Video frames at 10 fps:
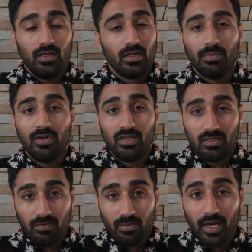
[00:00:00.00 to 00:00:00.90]
communities
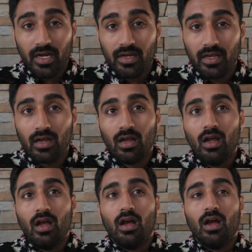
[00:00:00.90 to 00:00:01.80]
from India.
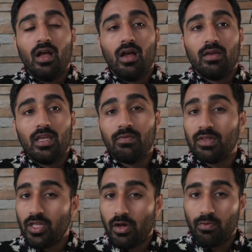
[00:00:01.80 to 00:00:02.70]

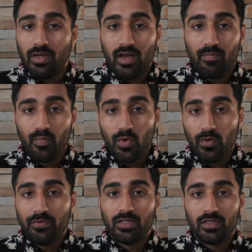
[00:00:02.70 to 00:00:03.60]
Even though we have
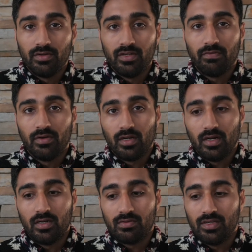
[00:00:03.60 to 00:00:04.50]
moved to different
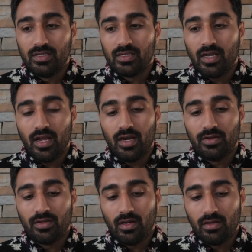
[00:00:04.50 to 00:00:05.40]
countries and
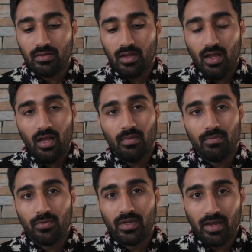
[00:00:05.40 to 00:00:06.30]

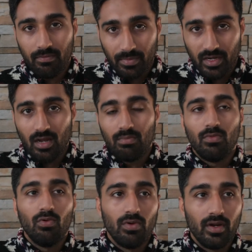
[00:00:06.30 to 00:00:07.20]
we have become
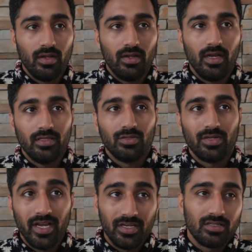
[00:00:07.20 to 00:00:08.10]
more
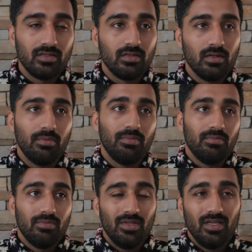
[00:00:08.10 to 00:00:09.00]
educational
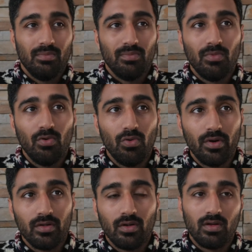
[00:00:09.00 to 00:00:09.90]
and more
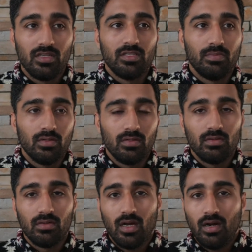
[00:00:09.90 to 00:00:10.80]

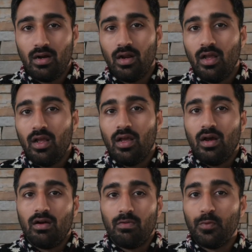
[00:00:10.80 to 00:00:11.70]
knowledgeable,
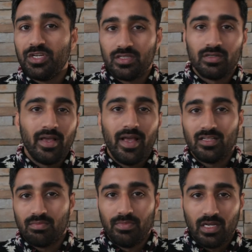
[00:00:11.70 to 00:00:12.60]
our vision
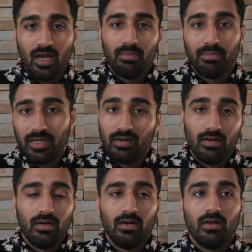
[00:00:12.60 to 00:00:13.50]
has become
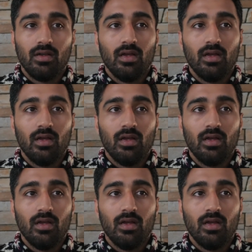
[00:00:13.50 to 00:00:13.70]
bigger,